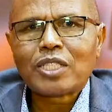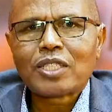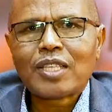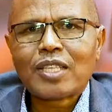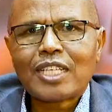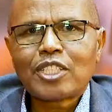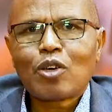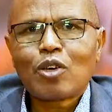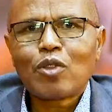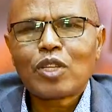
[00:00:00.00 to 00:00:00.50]

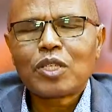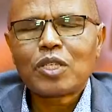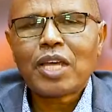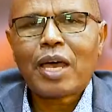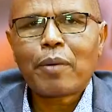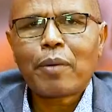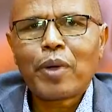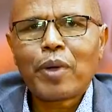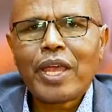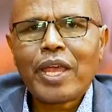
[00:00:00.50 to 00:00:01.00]
That's all the
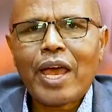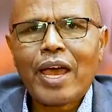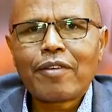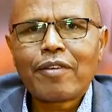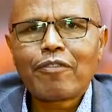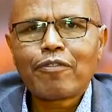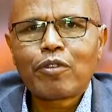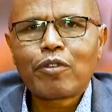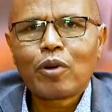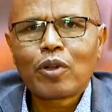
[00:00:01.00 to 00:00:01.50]
time we had
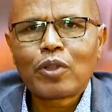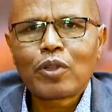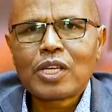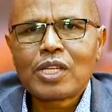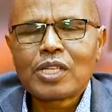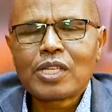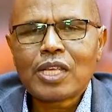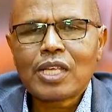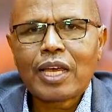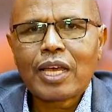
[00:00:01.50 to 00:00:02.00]
for
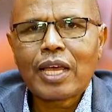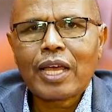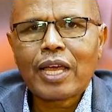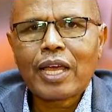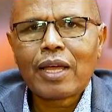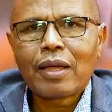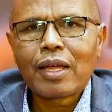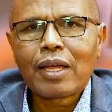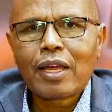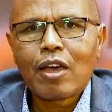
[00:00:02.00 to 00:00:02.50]
this
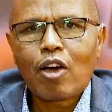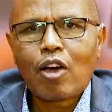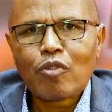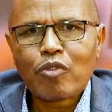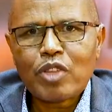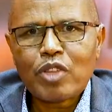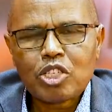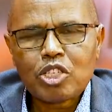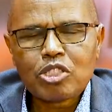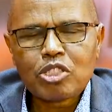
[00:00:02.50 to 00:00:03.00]
on
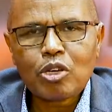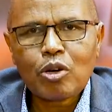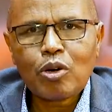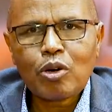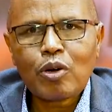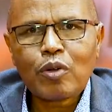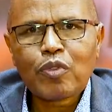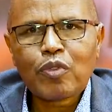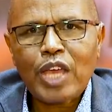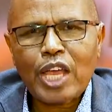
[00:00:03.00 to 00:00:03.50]
this
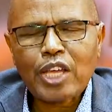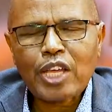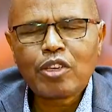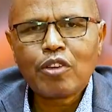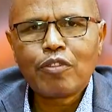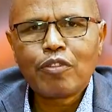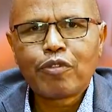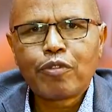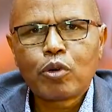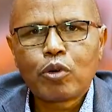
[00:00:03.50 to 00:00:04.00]
show. Thank you
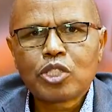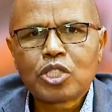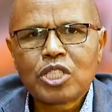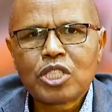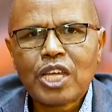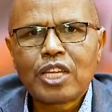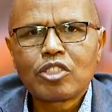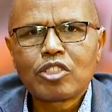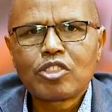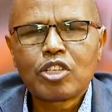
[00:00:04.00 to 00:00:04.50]
for
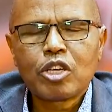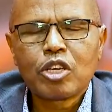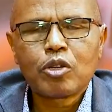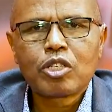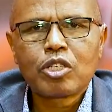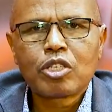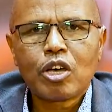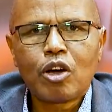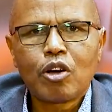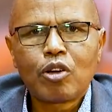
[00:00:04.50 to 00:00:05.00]
staying
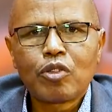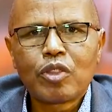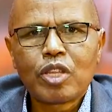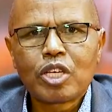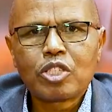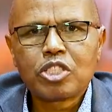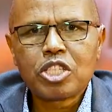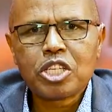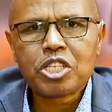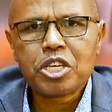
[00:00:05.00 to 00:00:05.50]
tuned on the
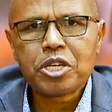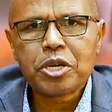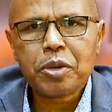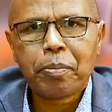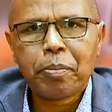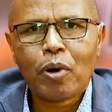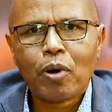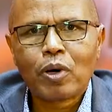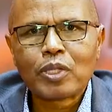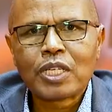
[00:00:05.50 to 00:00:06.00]
GG
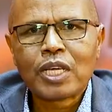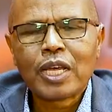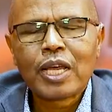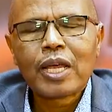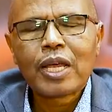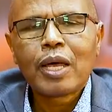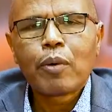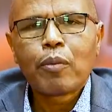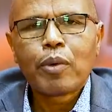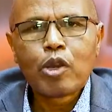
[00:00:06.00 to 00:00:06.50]
Report.
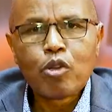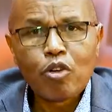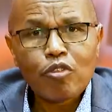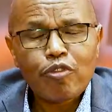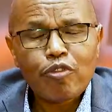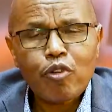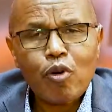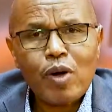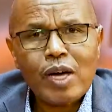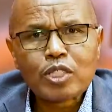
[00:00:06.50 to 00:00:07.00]
We look
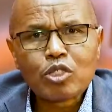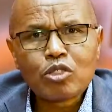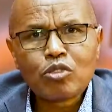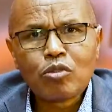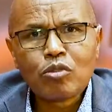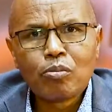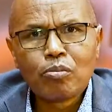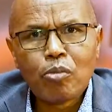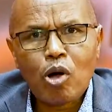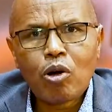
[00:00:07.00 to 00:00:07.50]
forward to
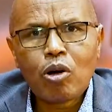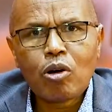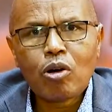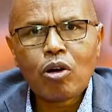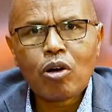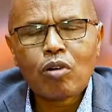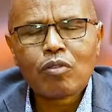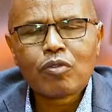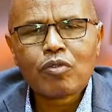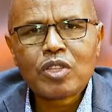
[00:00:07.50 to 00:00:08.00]
more
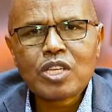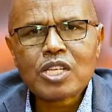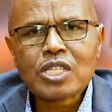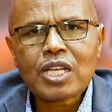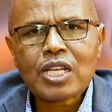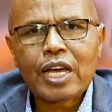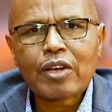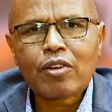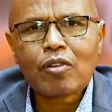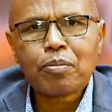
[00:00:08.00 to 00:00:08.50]
of these
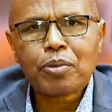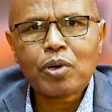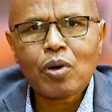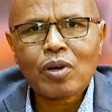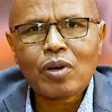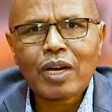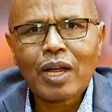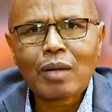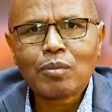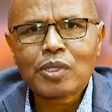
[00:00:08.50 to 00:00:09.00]
kind of
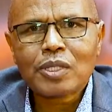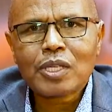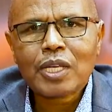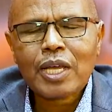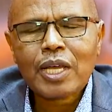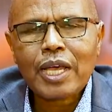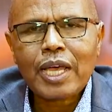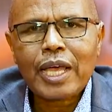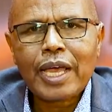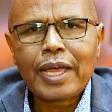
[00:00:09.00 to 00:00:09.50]
programs.
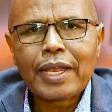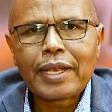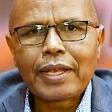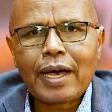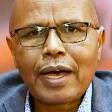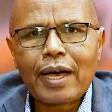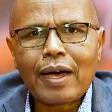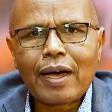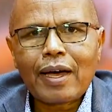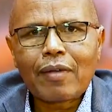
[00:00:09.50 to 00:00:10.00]
And
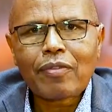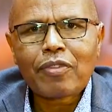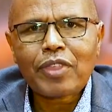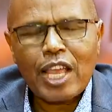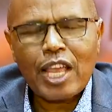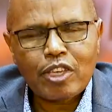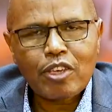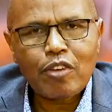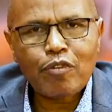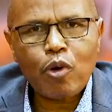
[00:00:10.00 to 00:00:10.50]

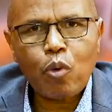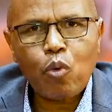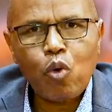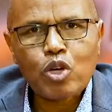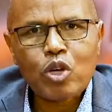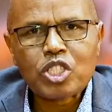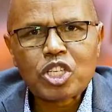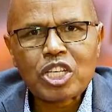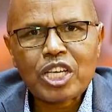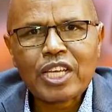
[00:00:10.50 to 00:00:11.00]
thank you for
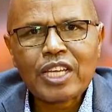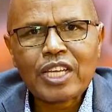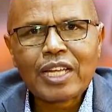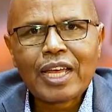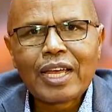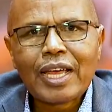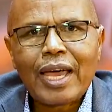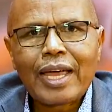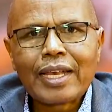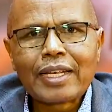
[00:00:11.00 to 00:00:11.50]
watching.
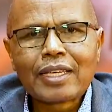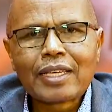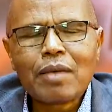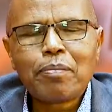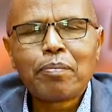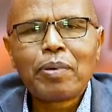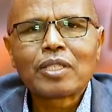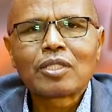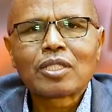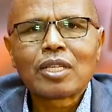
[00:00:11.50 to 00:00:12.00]
And keep
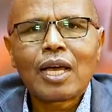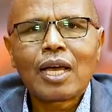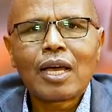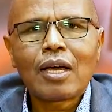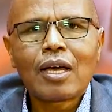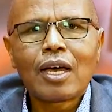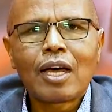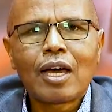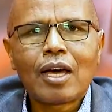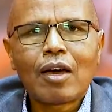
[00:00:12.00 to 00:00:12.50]
it
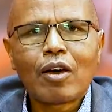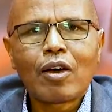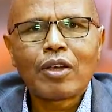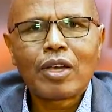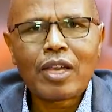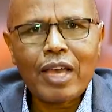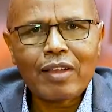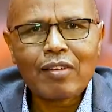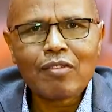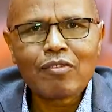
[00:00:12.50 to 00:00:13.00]

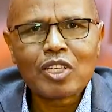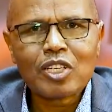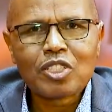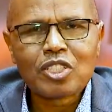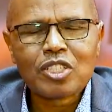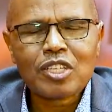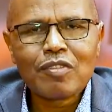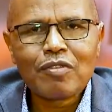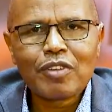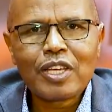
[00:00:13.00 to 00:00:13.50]
Elevate
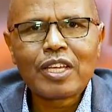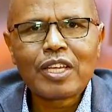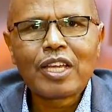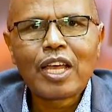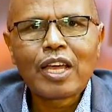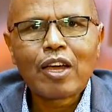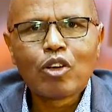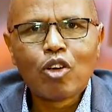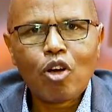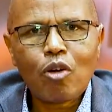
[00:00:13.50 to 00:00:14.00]
TV.
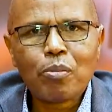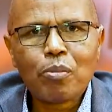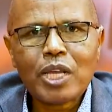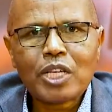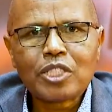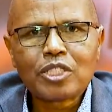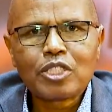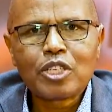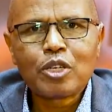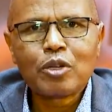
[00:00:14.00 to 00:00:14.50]
God
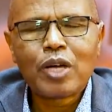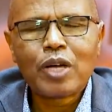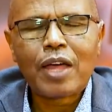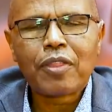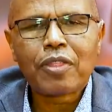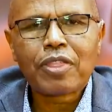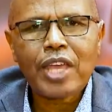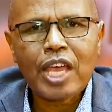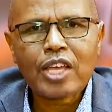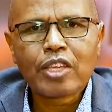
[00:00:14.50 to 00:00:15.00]
bless you,
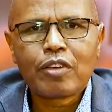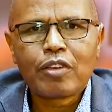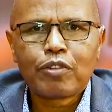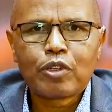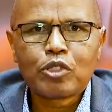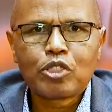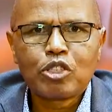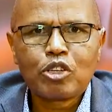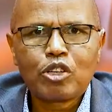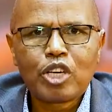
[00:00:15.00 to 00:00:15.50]
and thank you for
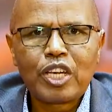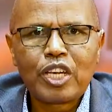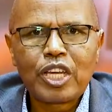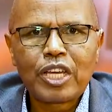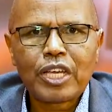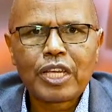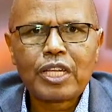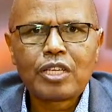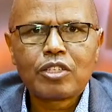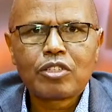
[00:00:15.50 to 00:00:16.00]
tuning
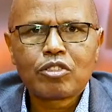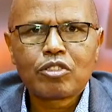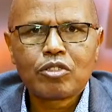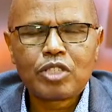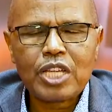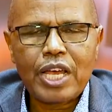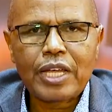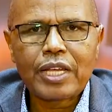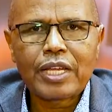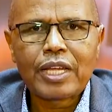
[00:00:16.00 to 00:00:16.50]
in
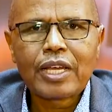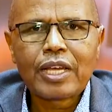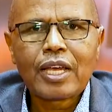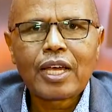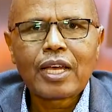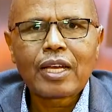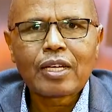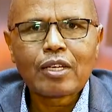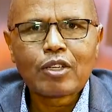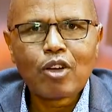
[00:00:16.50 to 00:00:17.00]
today.
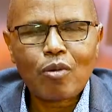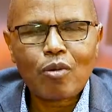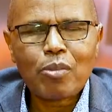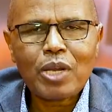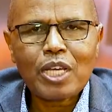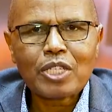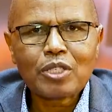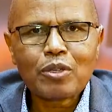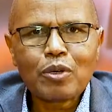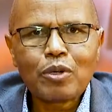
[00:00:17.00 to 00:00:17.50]
God
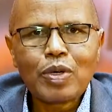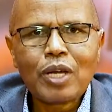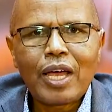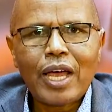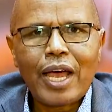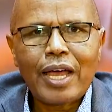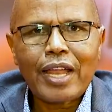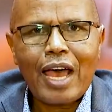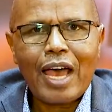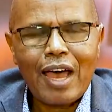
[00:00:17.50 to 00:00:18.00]
bless you,
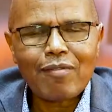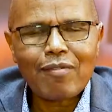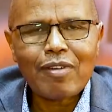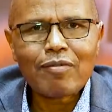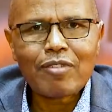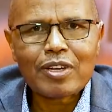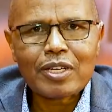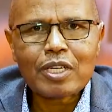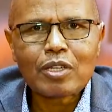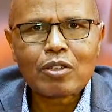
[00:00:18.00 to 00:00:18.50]
and have a
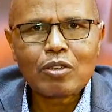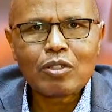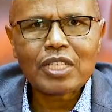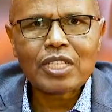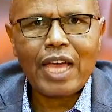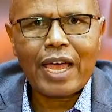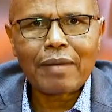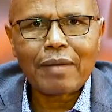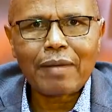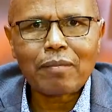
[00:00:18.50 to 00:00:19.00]
very good
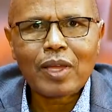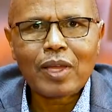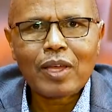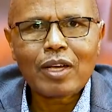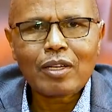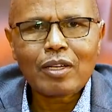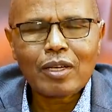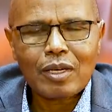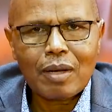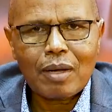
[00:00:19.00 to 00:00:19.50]
time.
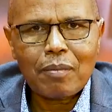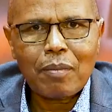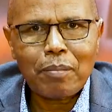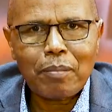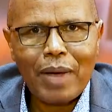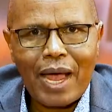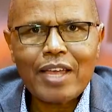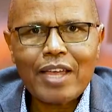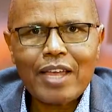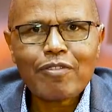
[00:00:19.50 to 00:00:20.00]

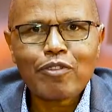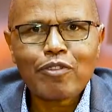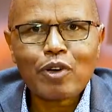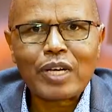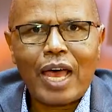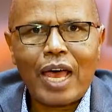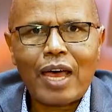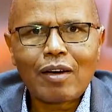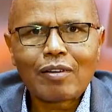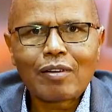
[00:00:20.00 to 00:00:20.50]
Bye for
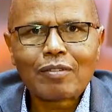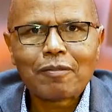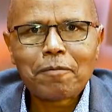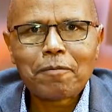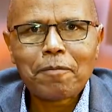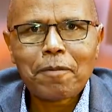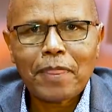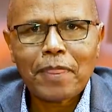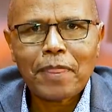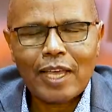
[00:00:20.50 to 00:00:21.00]
now.
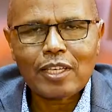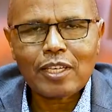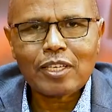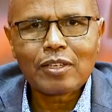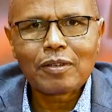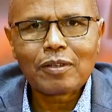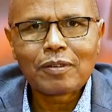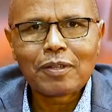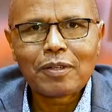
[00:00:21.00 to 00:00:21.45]
Thank you.